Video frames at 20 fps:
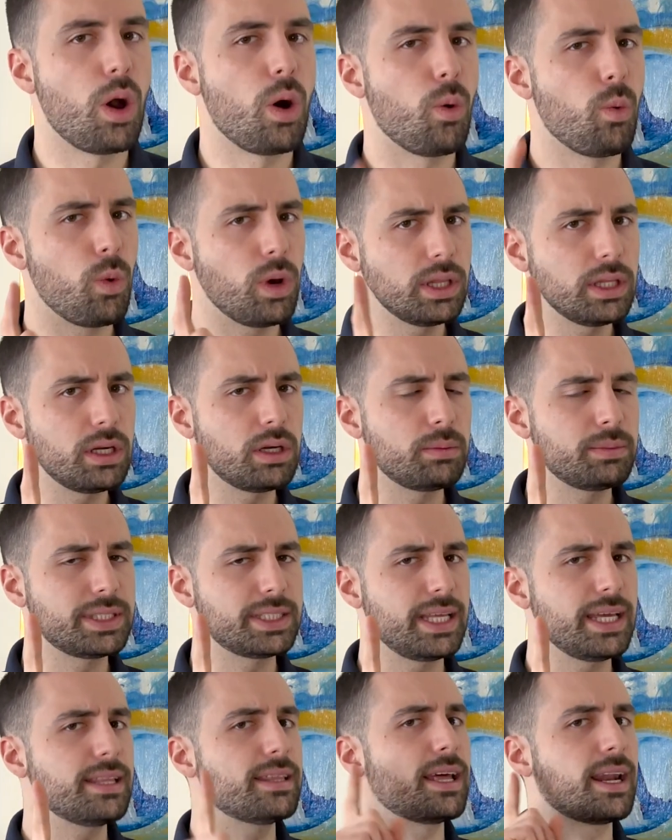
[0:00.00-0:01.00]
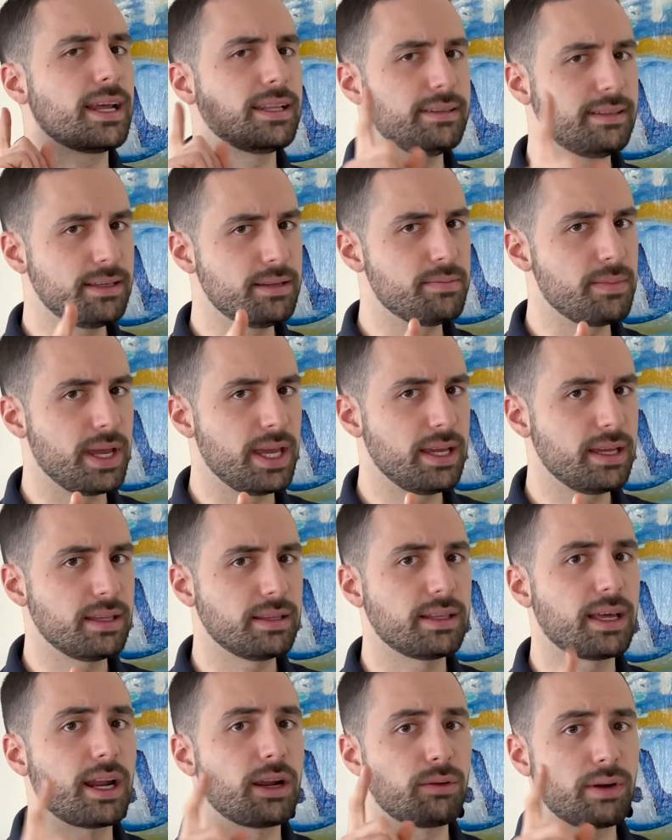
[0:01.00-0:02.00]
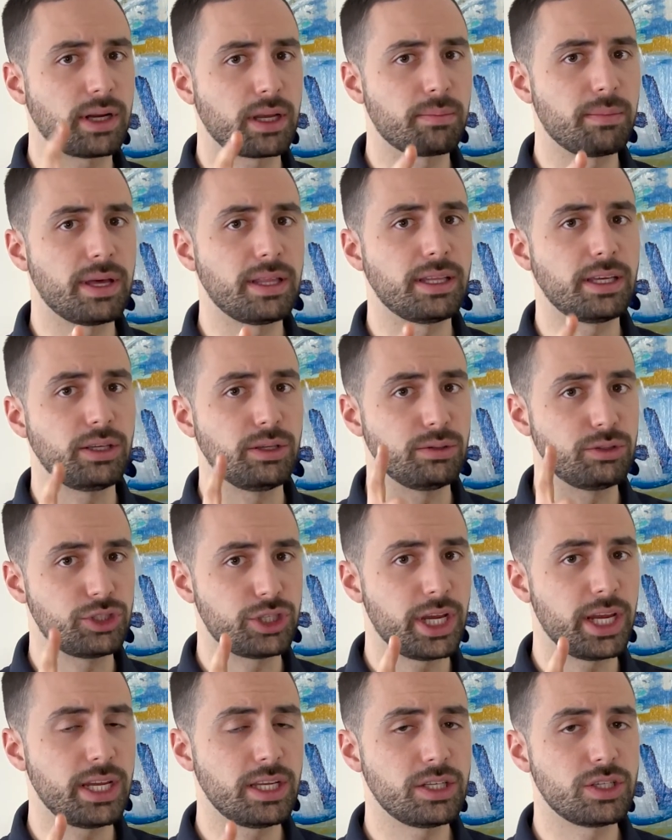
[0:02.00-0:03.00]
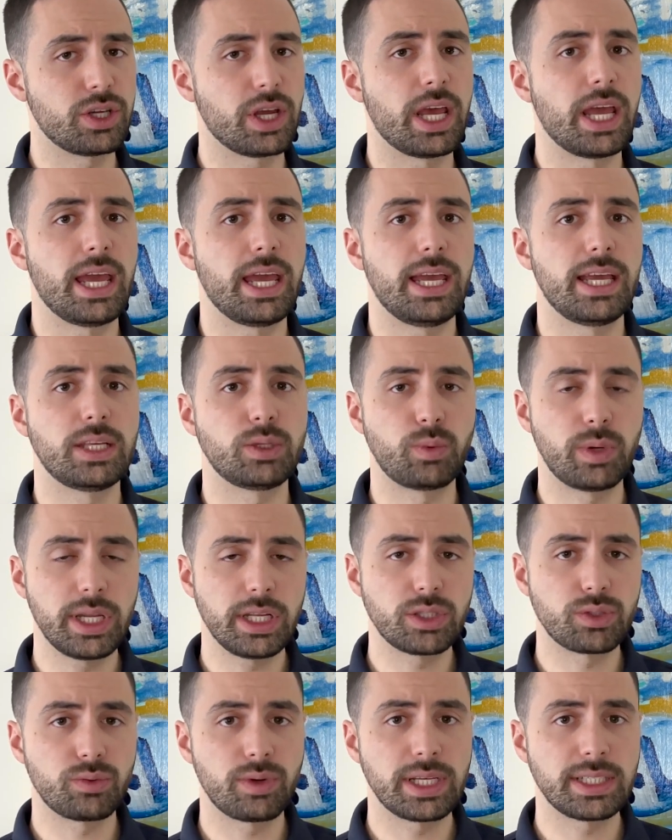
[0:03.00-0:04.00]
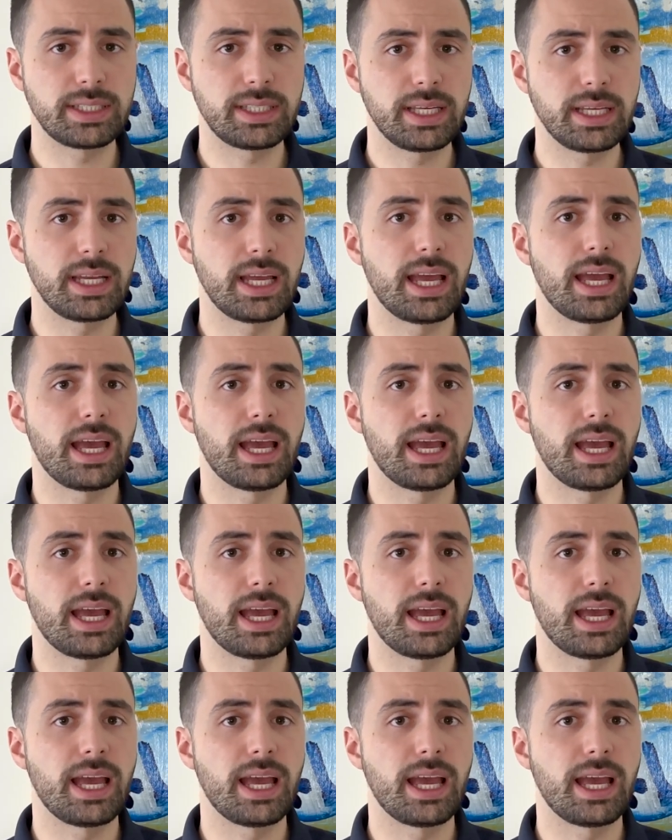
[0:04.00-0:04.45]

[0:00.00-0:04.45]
One little mistake that I did make that I recommend that you change is when it's resting,